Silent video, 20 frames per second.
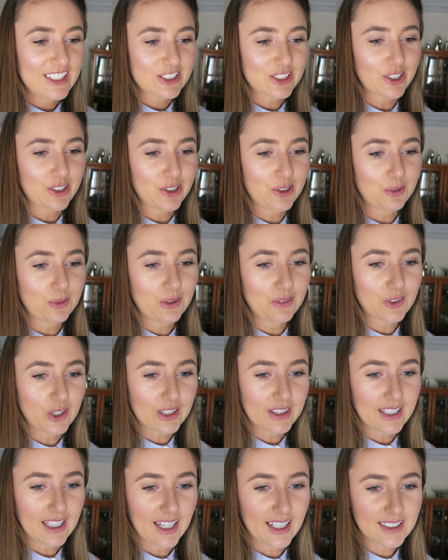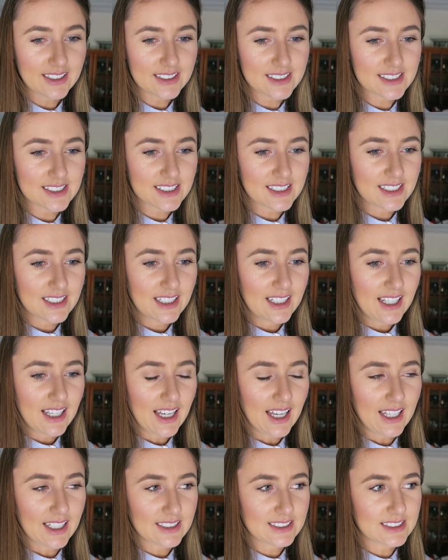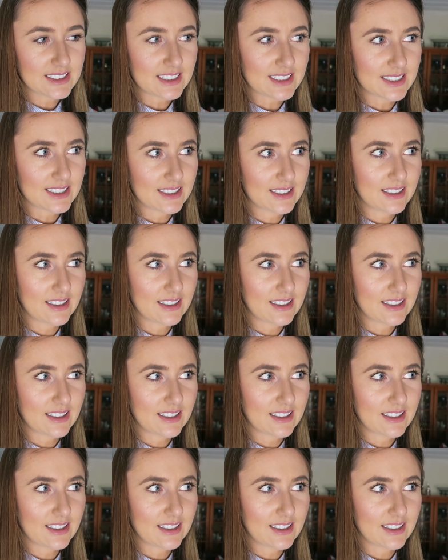So we've got that at